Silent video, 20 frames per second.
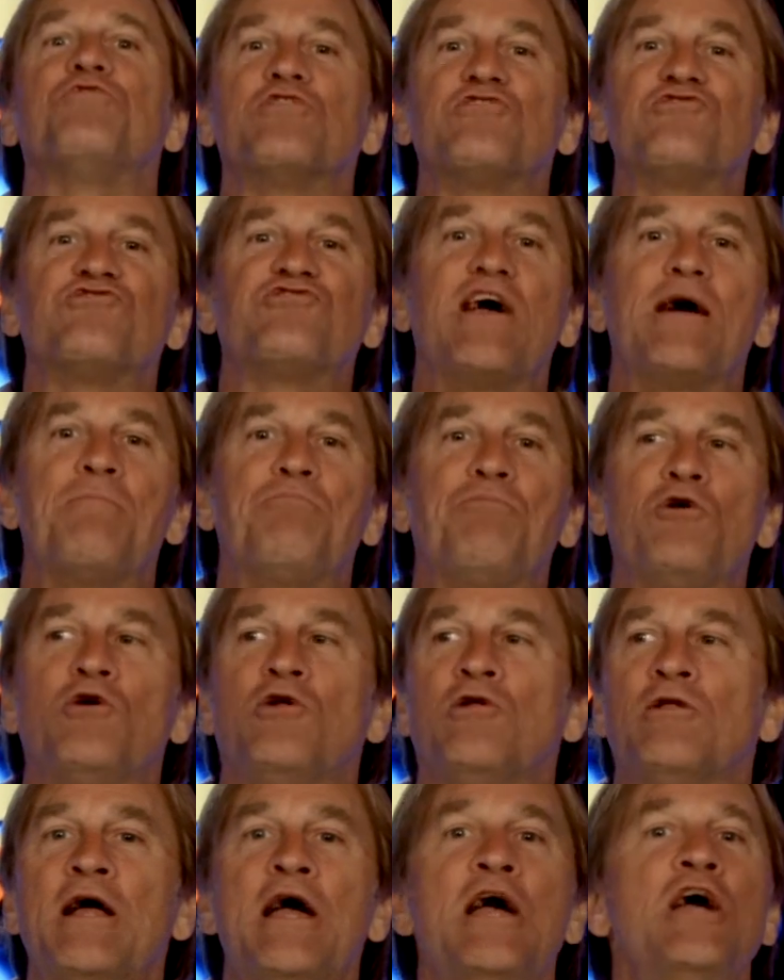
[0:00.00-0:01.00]
For
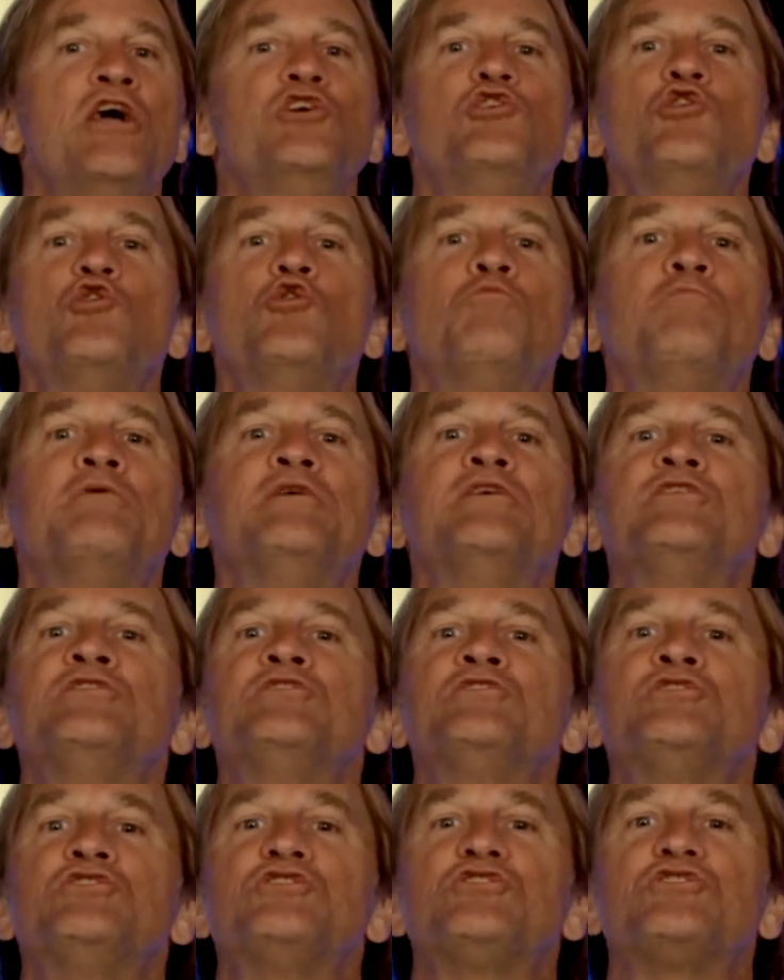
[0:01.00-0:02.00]
example,
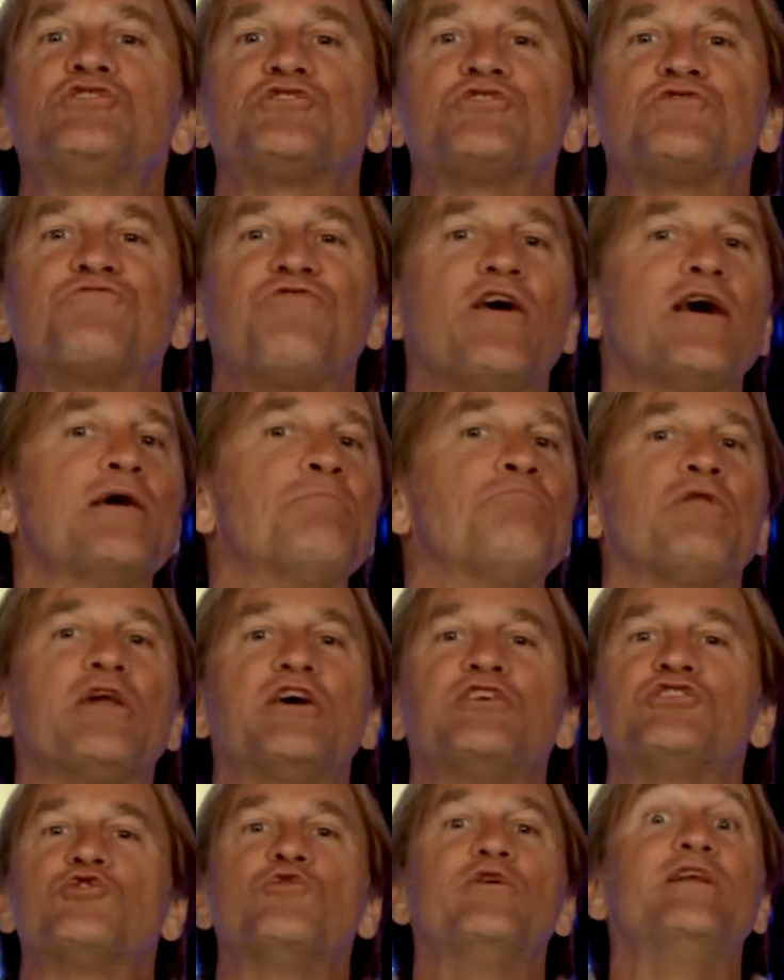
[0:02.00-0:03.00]
humans find
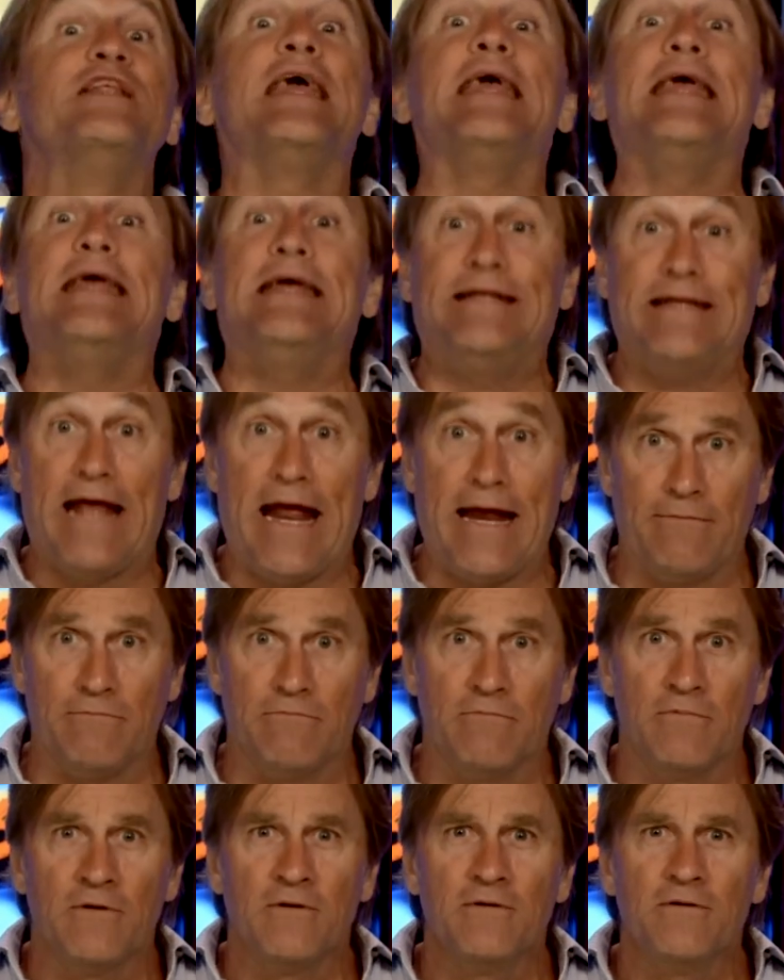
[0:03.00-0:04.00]
pleasure in
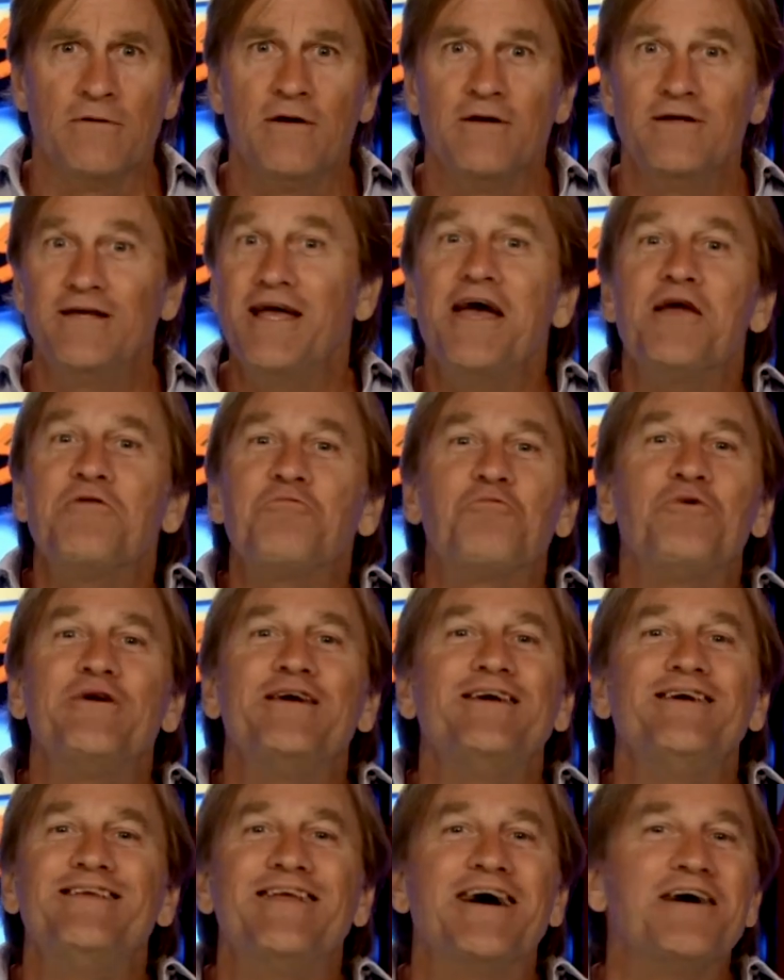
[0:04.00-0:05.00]
eating, yet
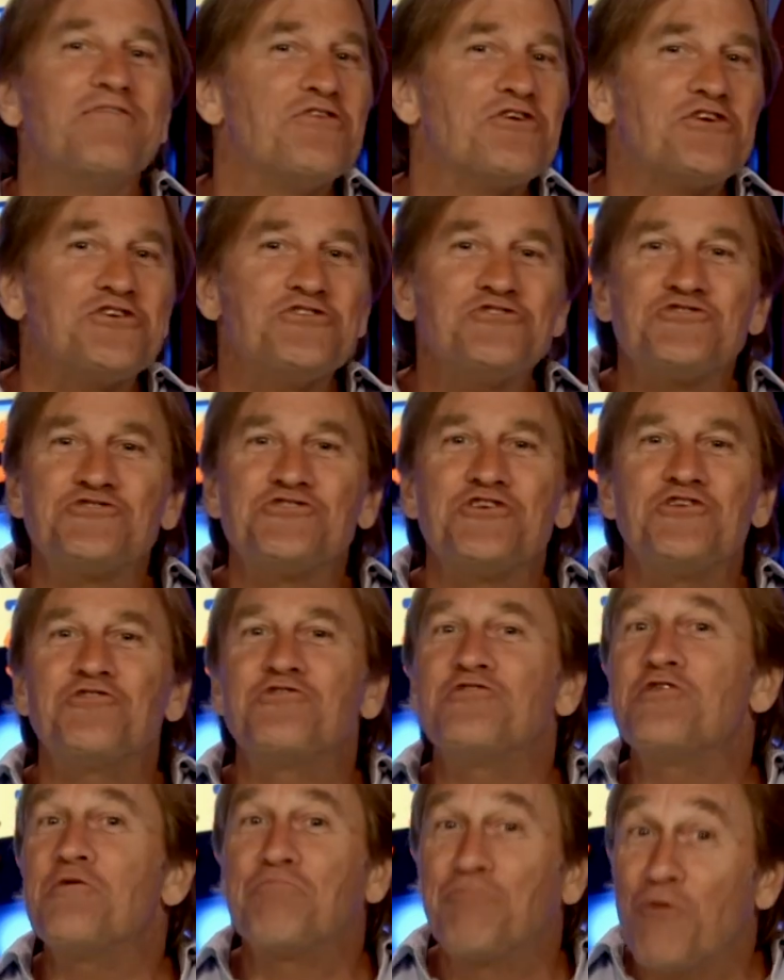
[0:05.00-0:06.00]
we never
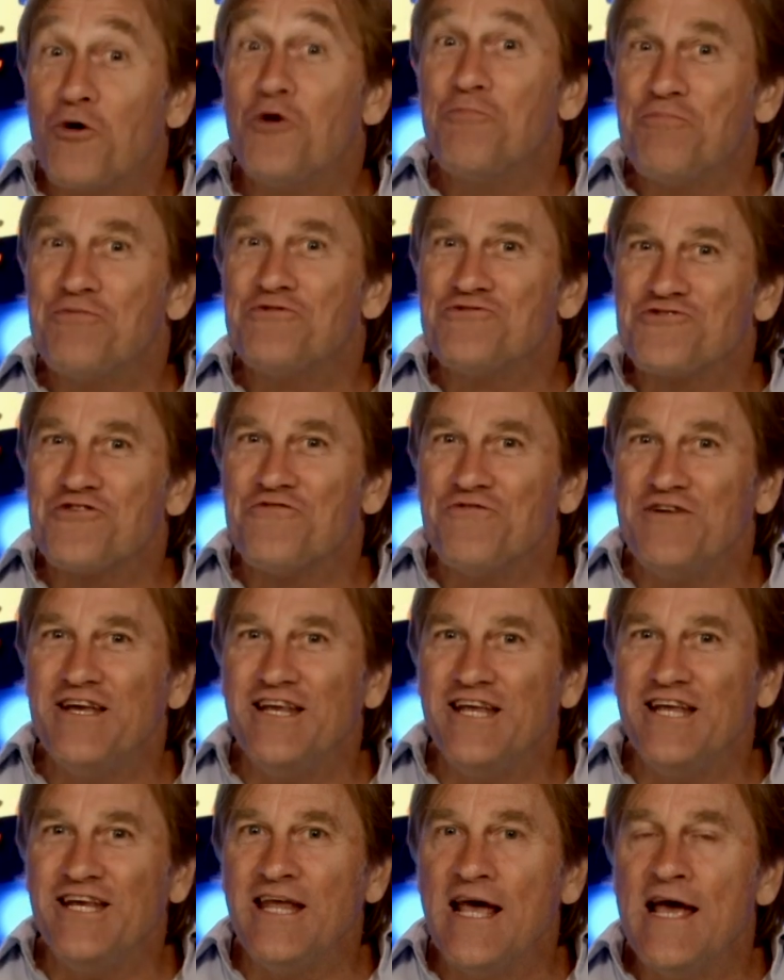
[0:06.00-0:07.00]
considered the purpose of
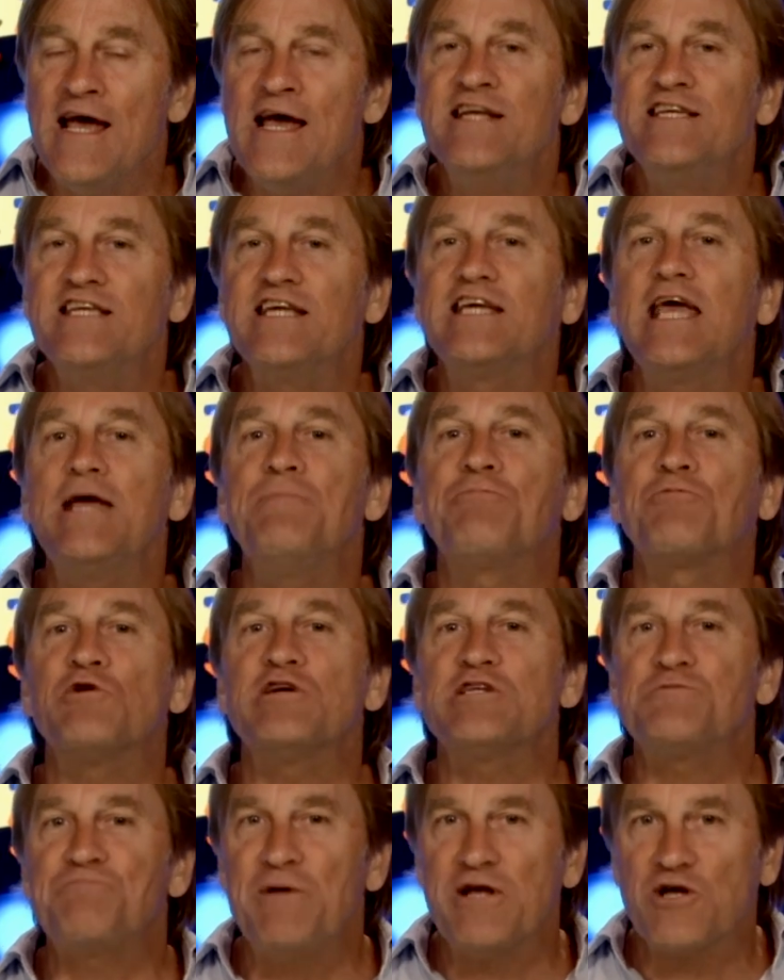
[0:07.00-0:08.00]
eating to keep
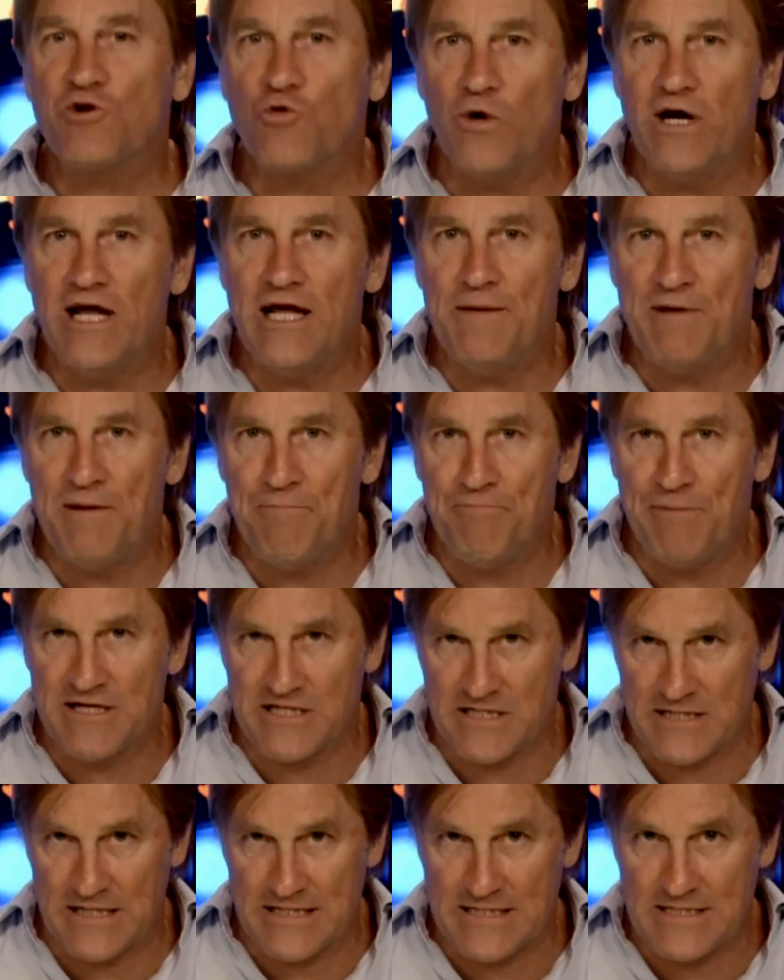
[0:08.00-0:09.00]
Krispy Kreme in
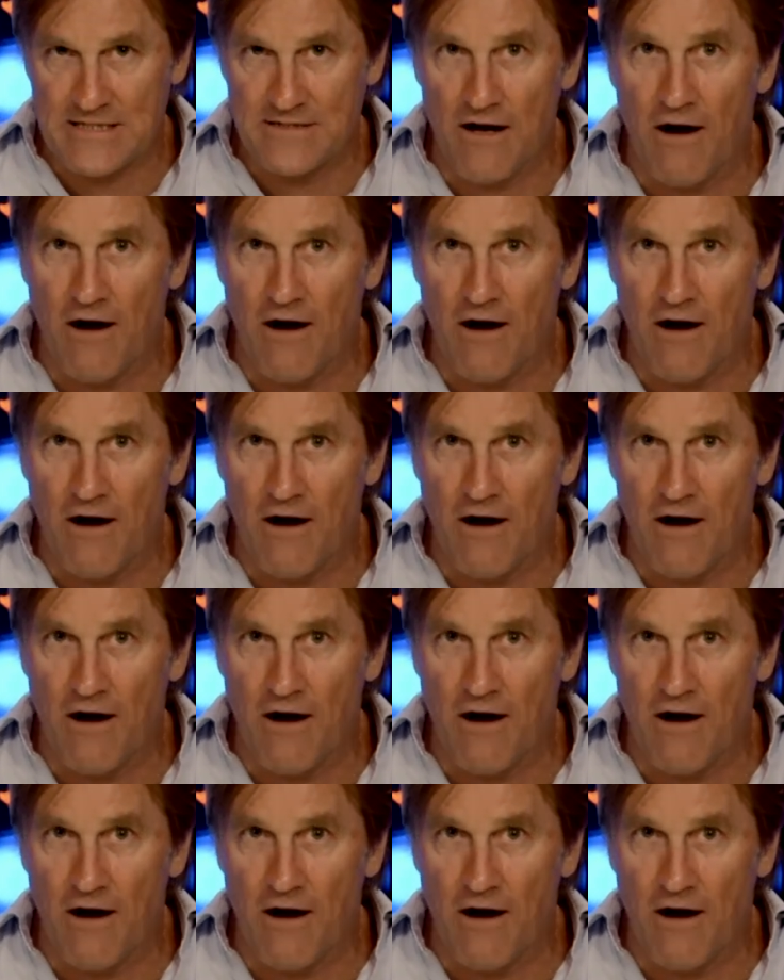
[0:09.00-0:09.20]
business.